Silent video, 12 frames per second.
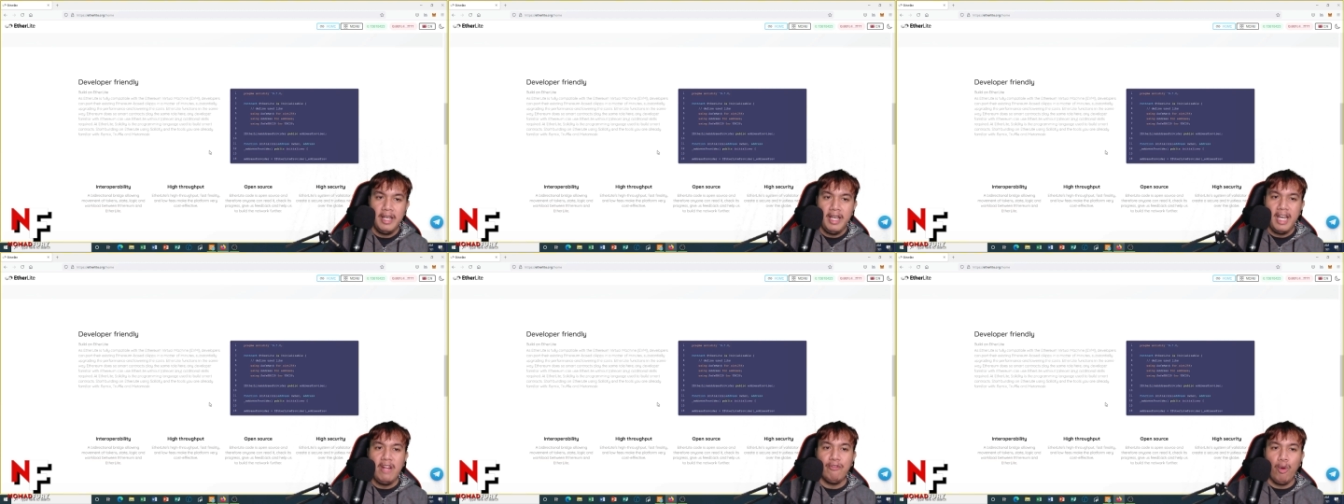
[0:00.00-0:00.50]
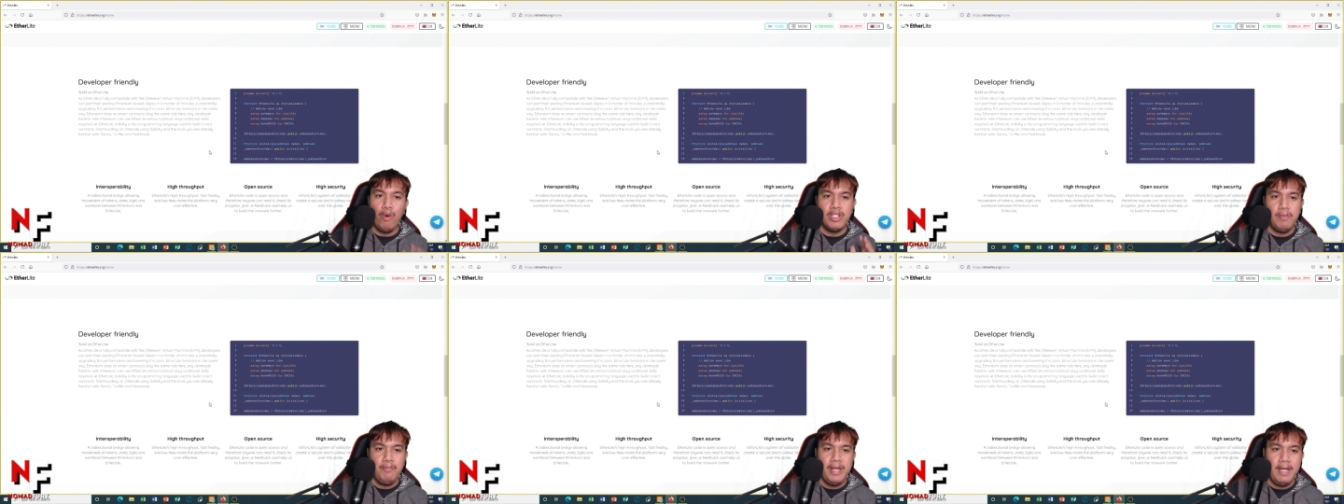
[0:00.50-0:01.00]
And of
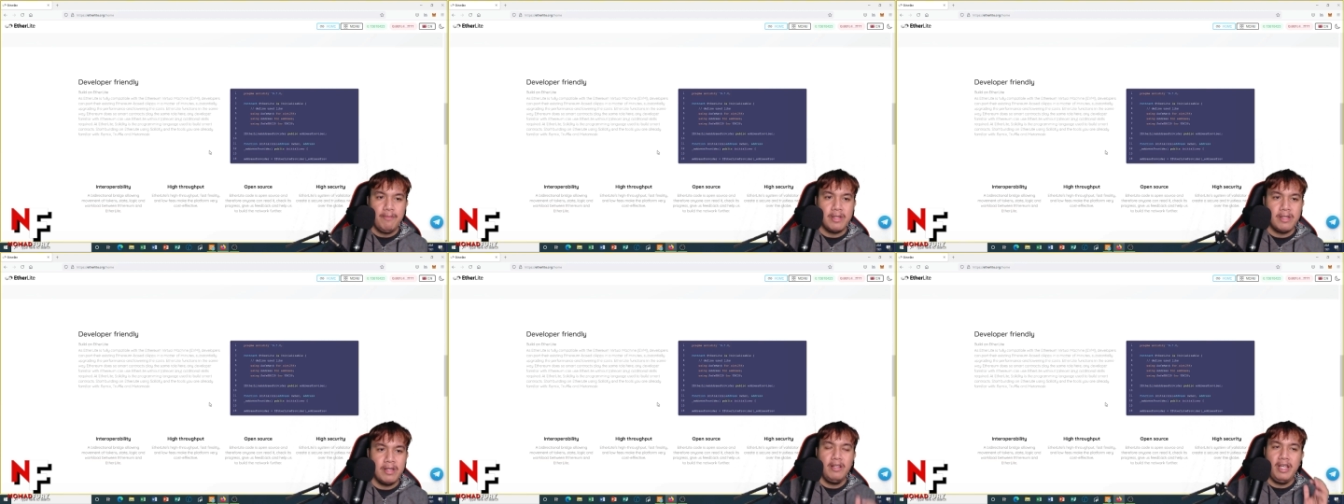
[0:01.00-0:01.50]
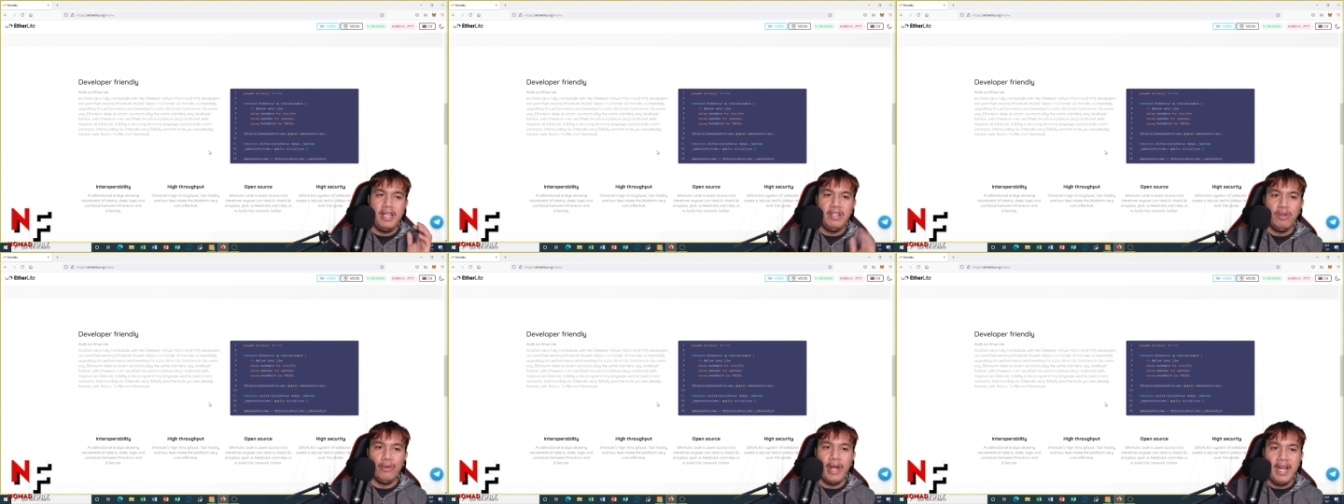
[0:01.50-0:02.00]
course peeps,
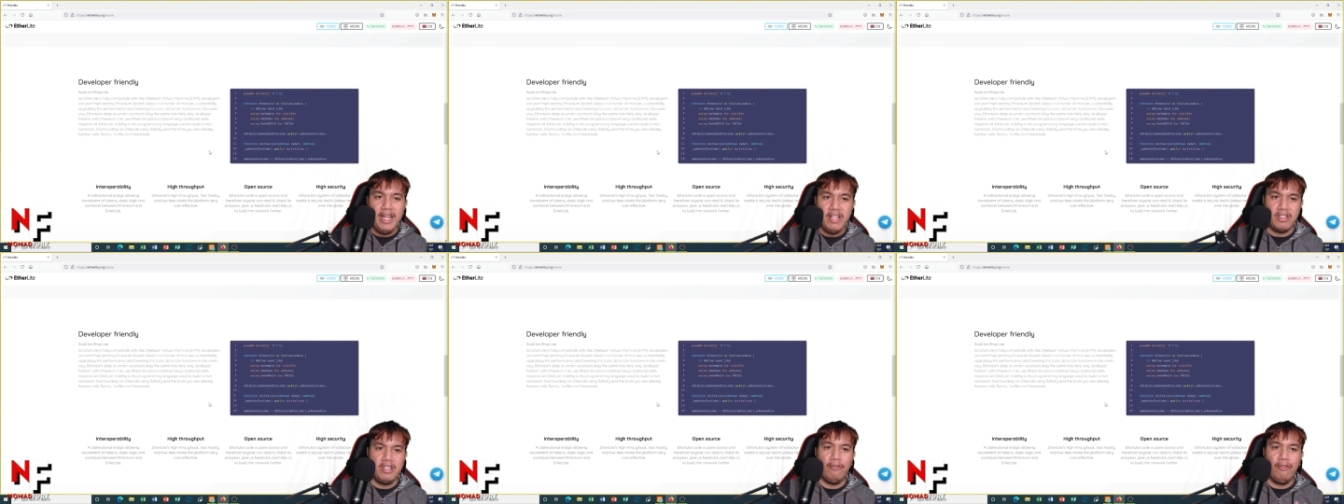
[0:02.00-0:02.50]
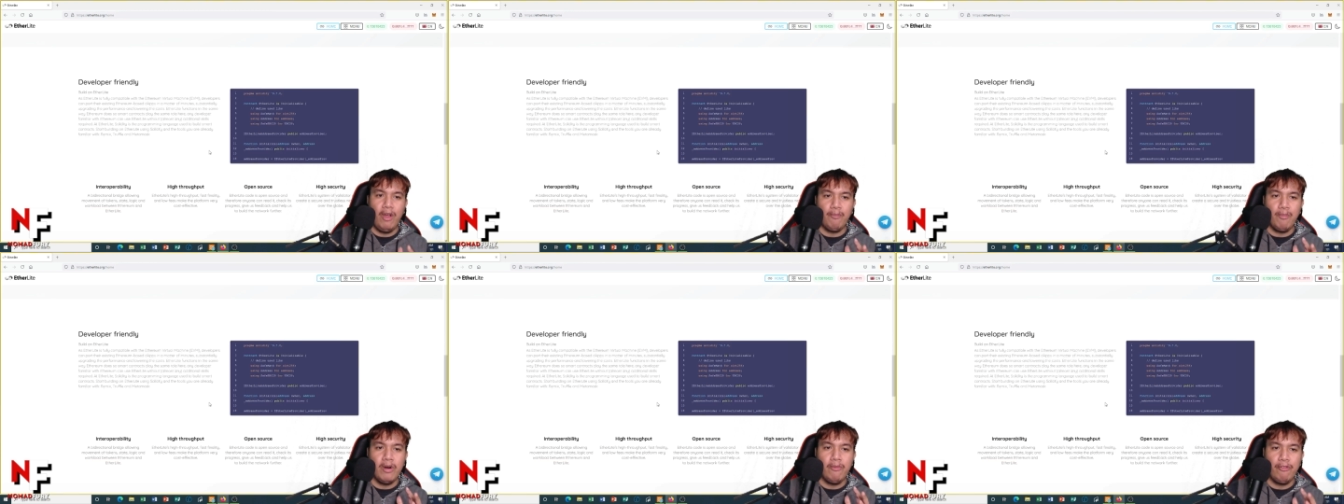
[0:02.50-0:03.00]
Etherlight is
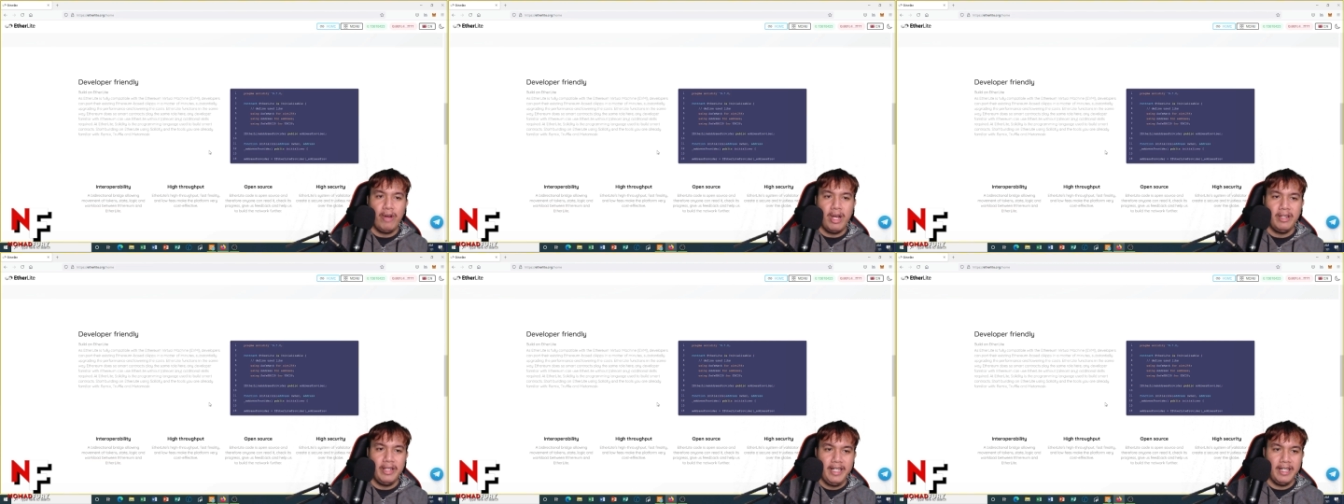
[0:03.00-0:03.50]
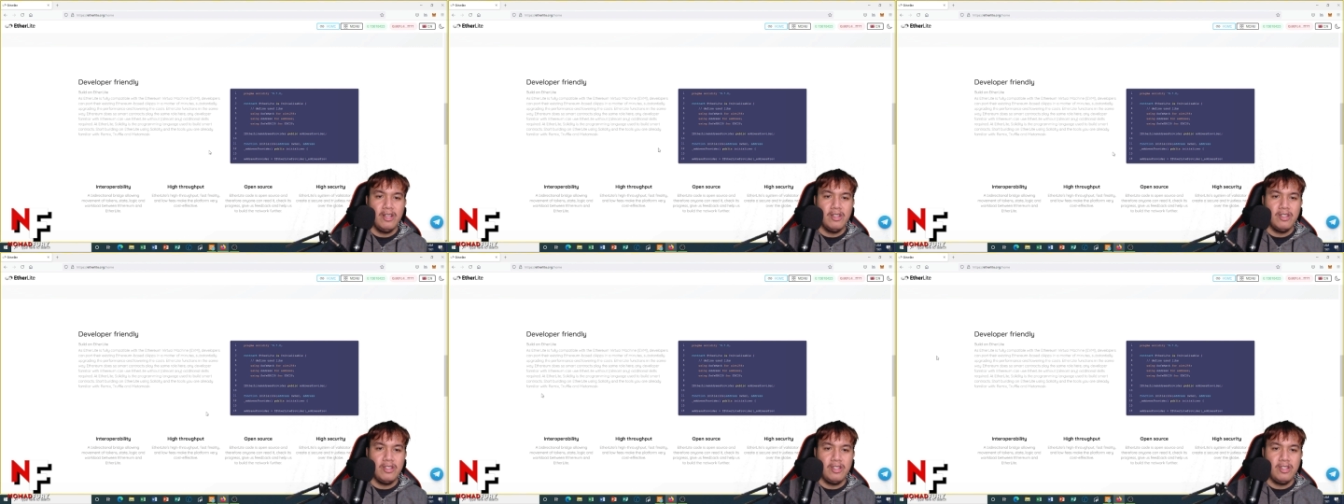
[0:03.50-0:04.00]
developer friendly,
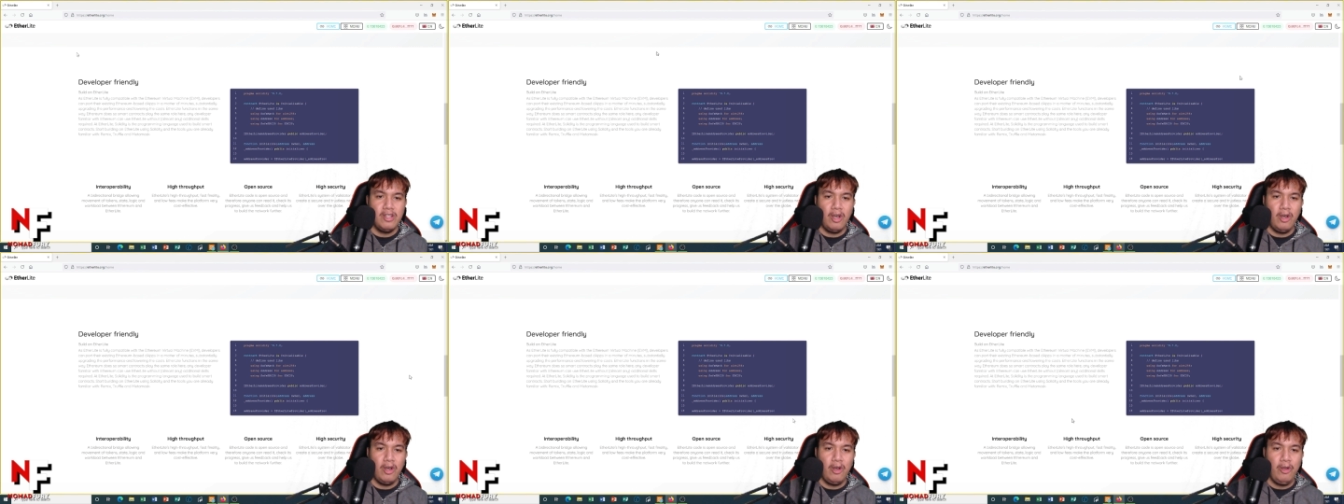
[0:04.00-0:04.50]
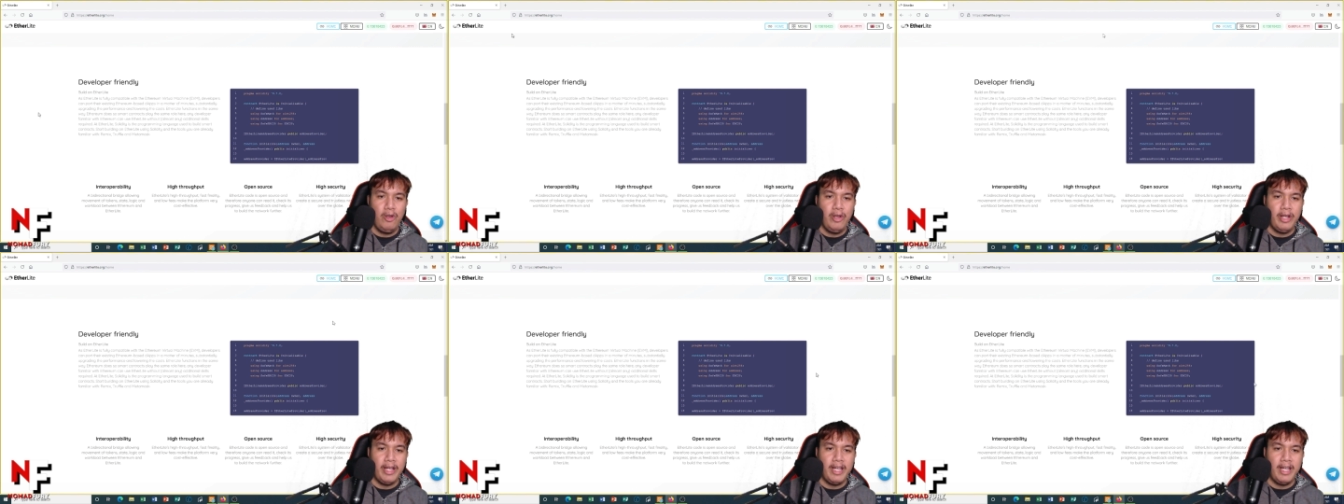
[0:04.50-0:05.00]
so you can see
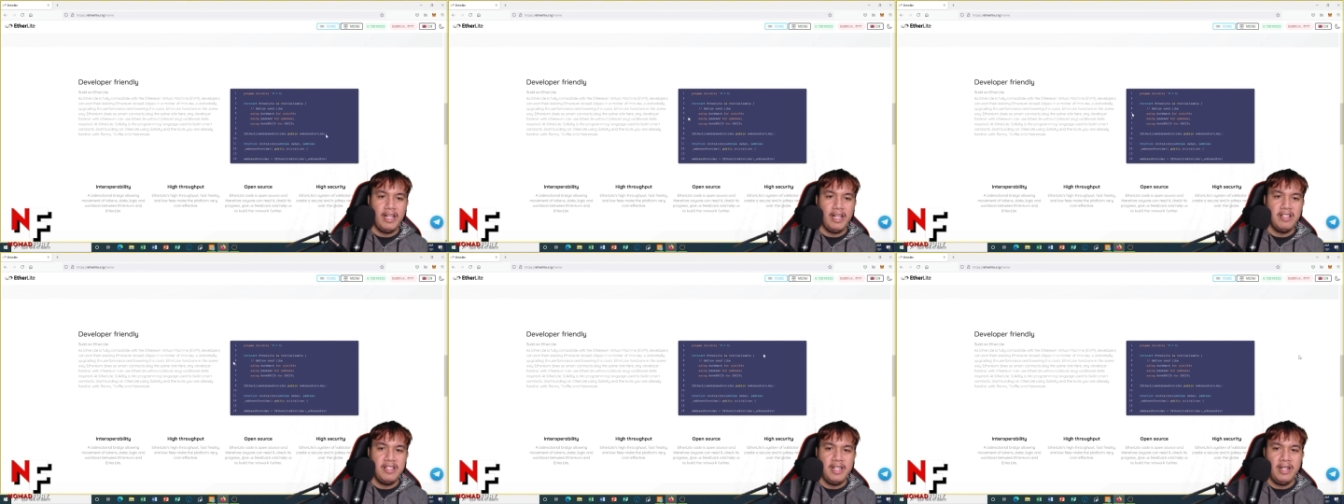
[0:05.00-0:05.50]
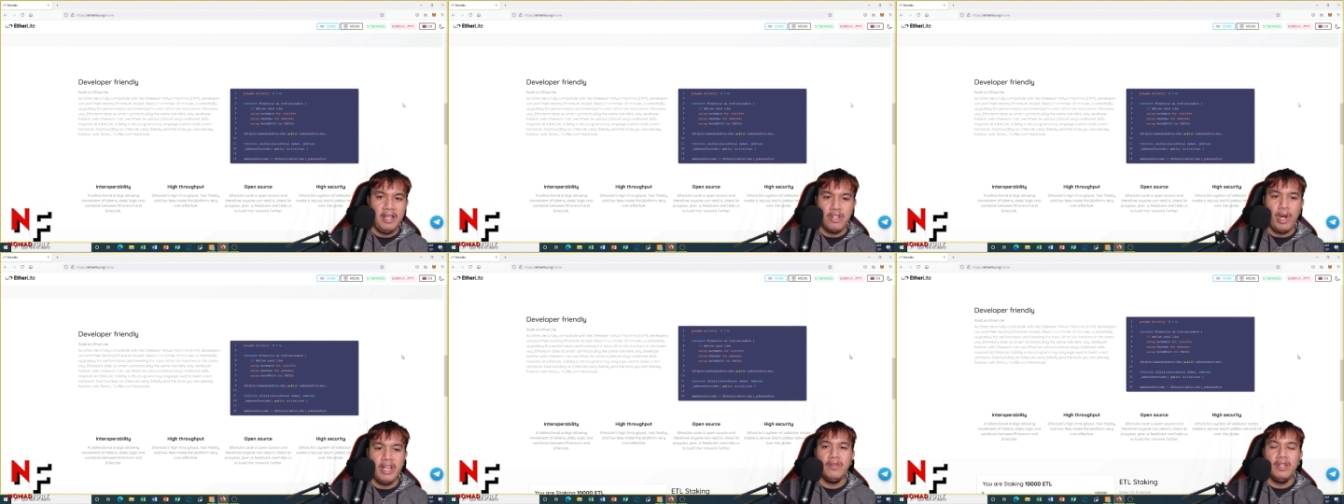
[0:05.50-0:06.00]
the information right
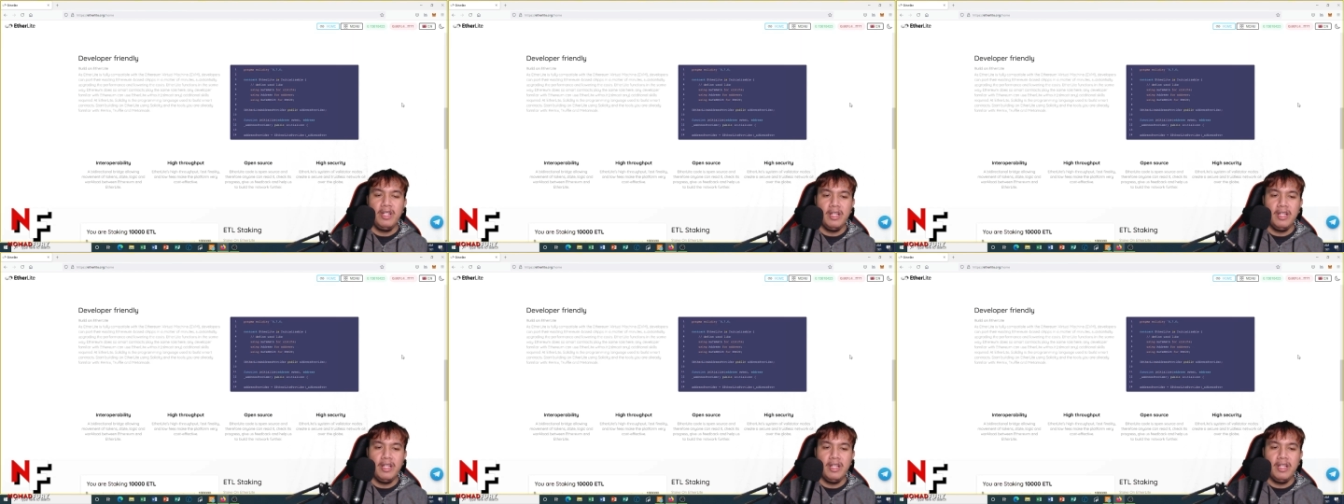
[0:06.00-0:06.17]
here.